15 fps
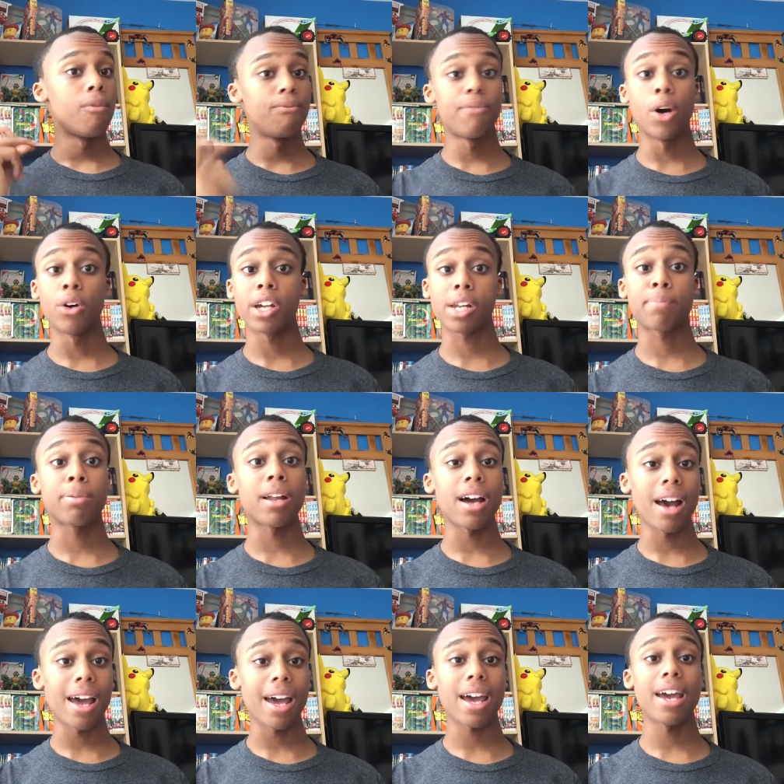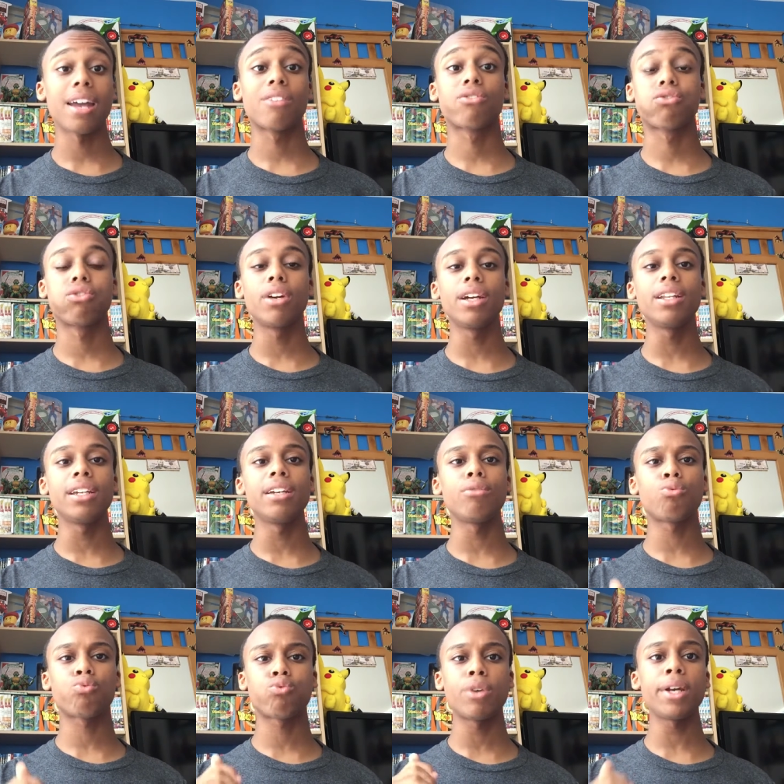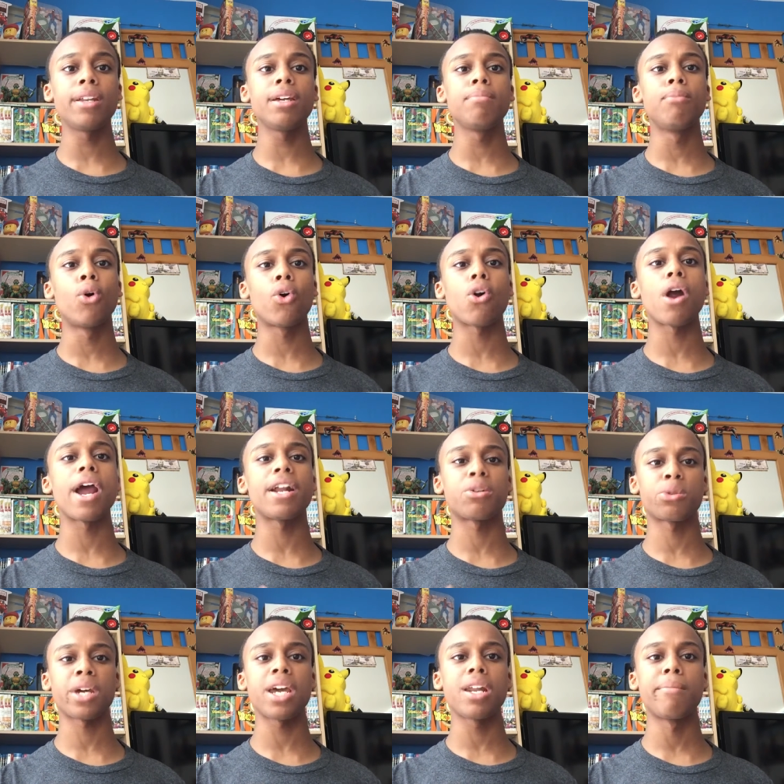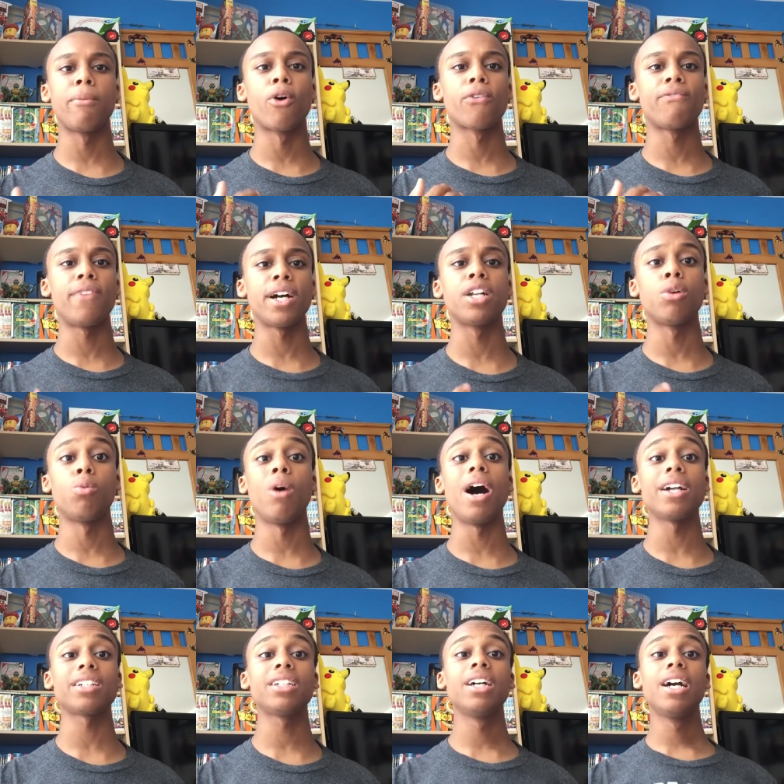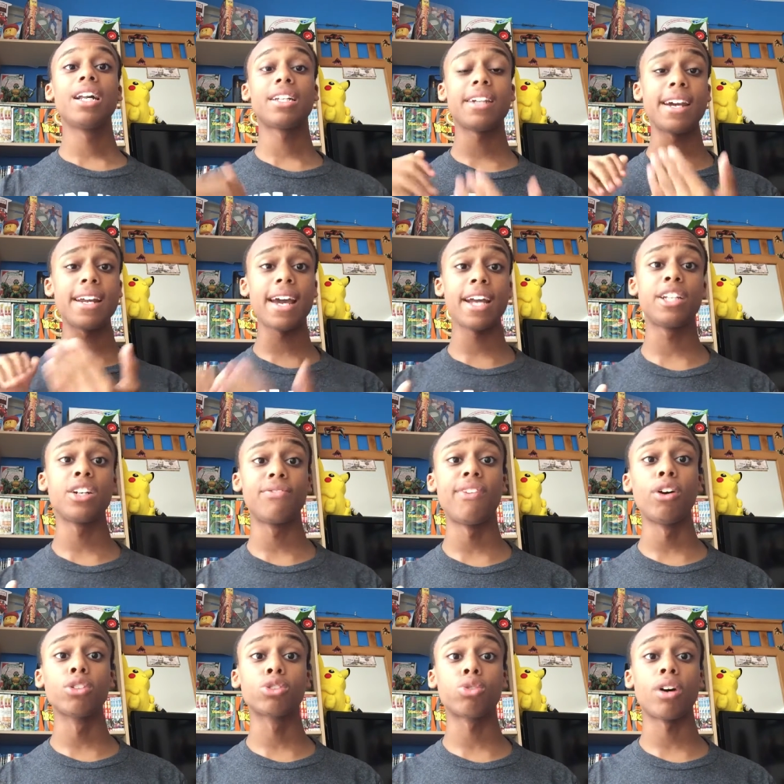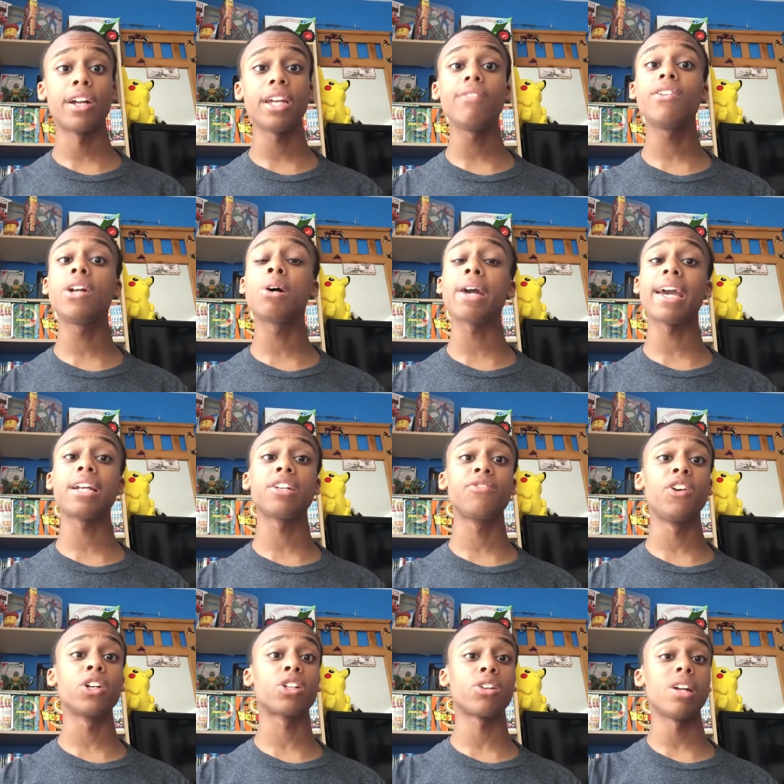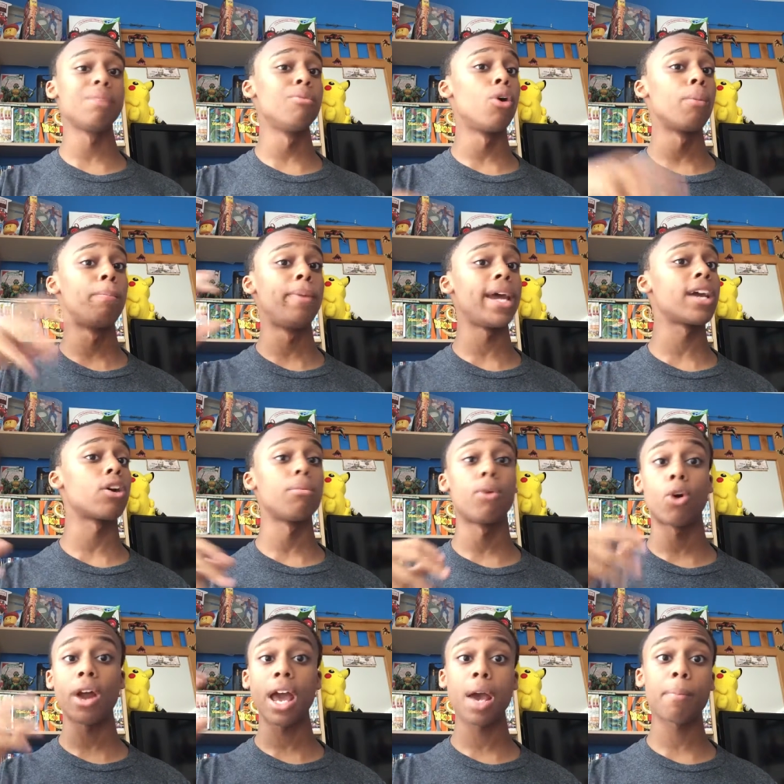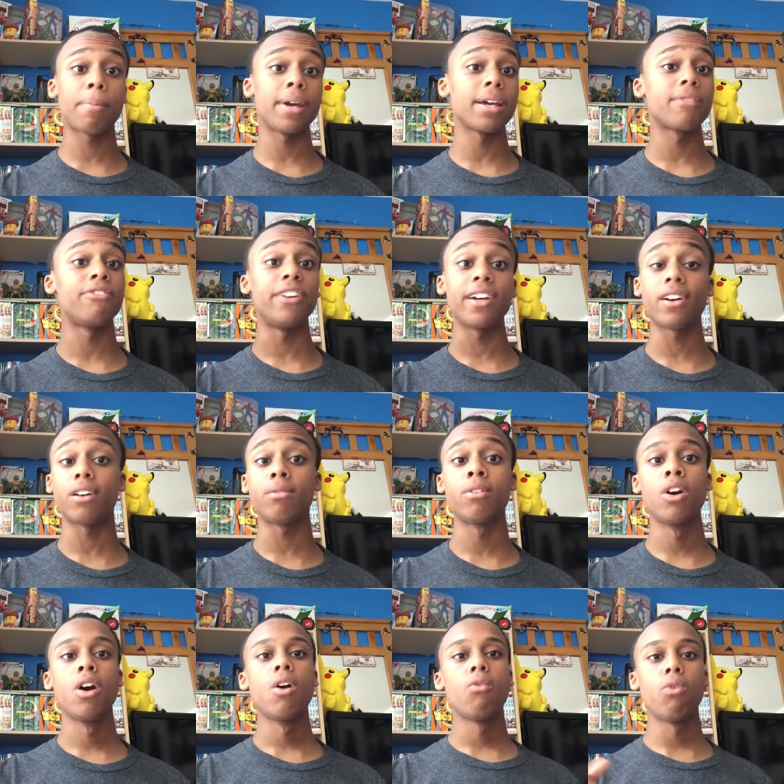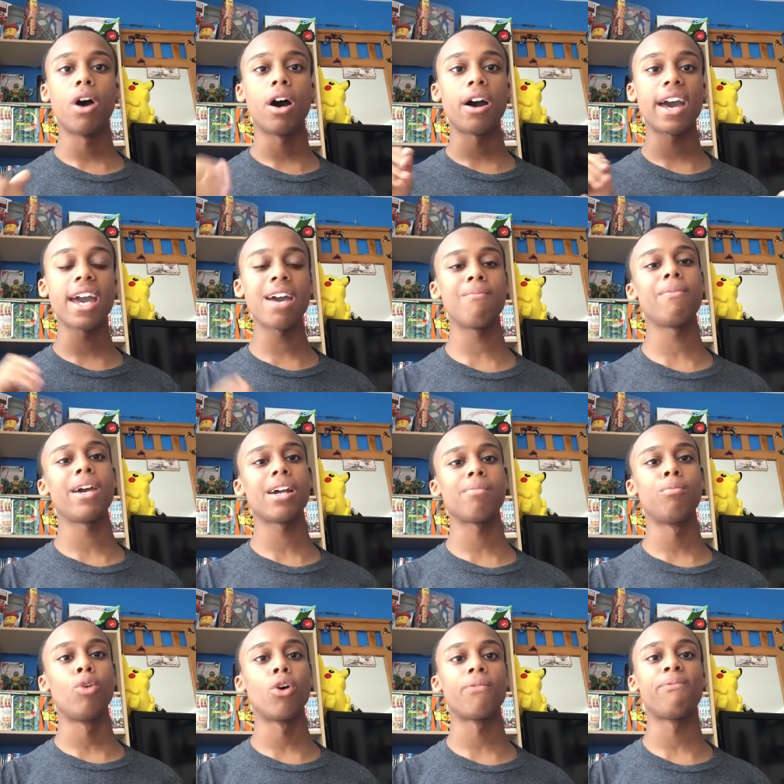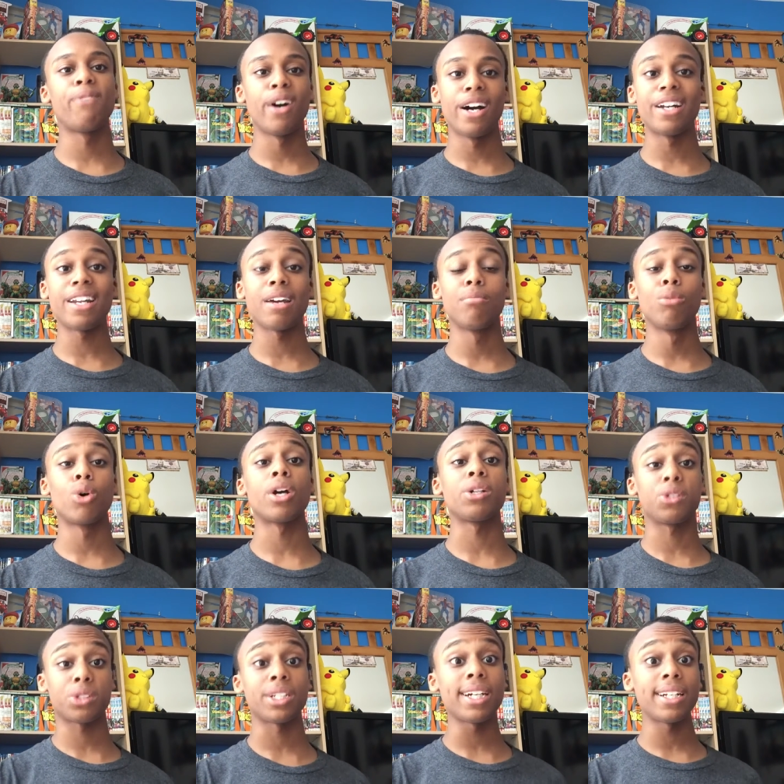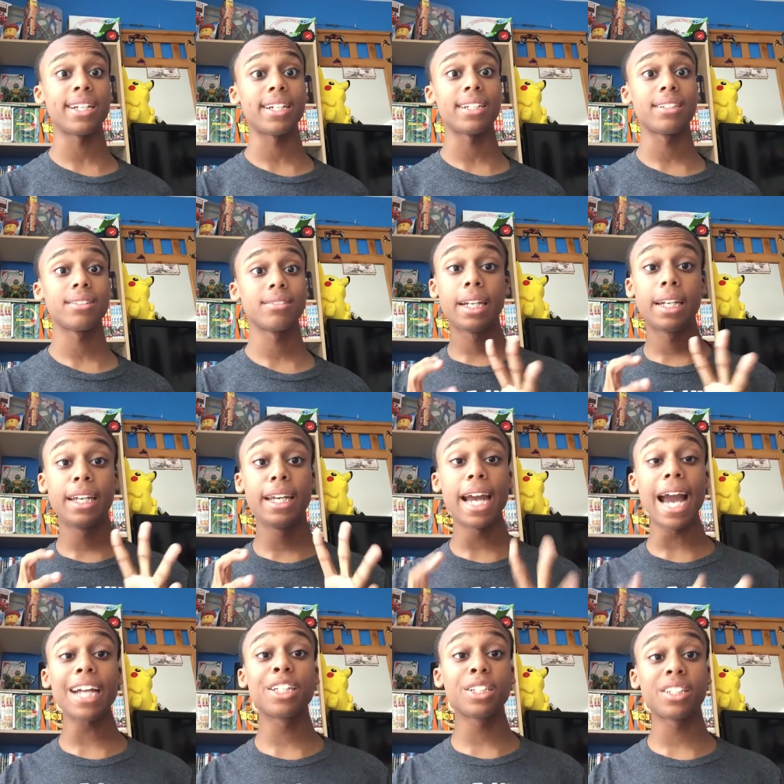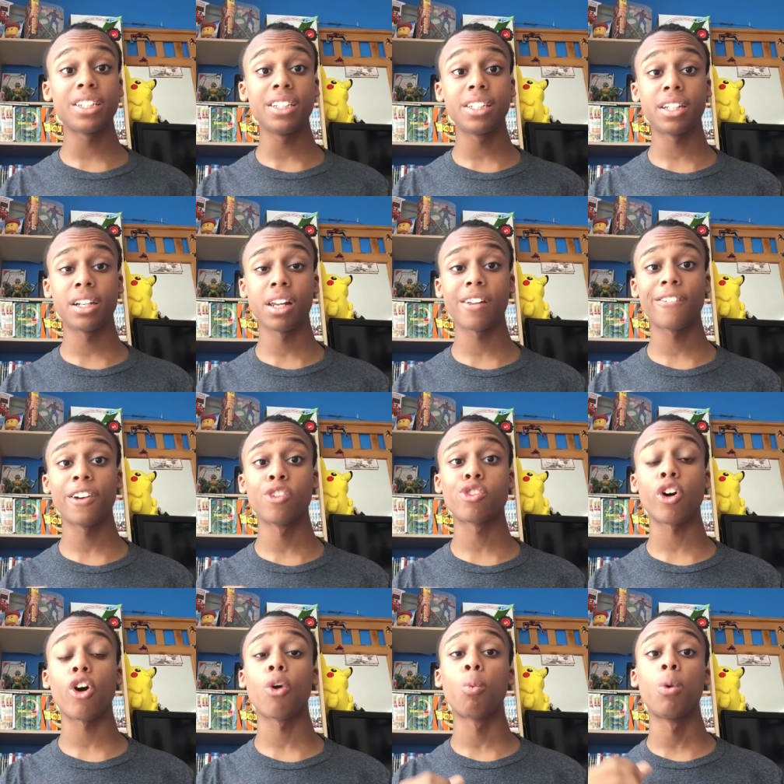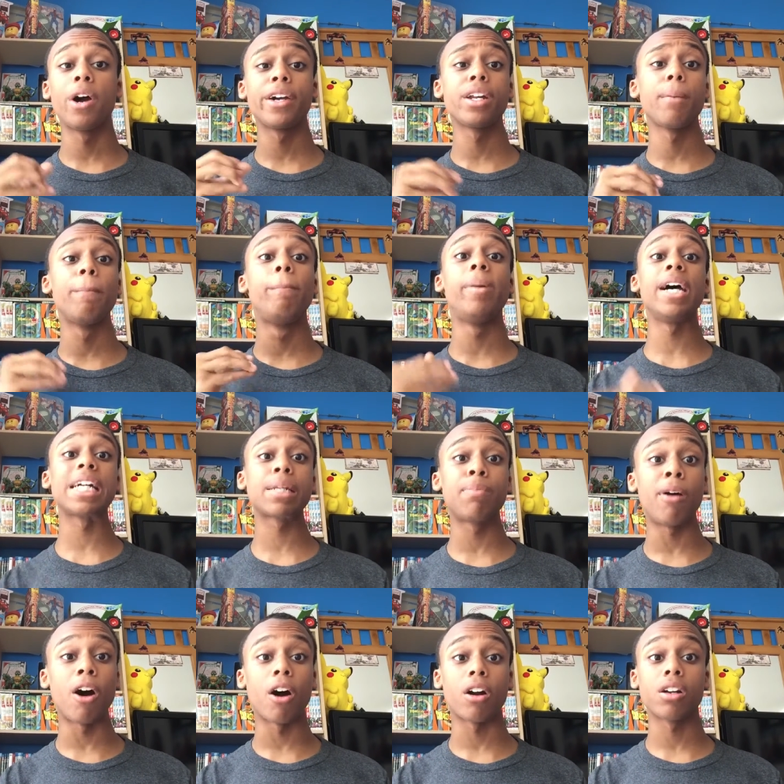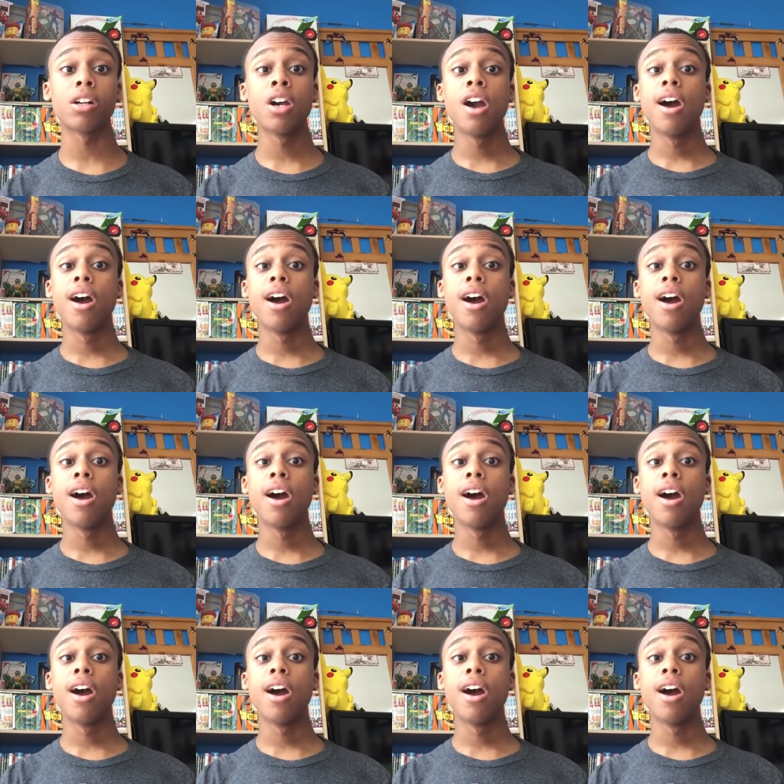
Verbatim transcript: focused plot and really, really more entertaining, more fun to watch than Age of Ultron. Even though Age of Ultron is more bigger, more epic film, while Ant-Man is more fun and more entertaining. The action scenes in this film are one of the best part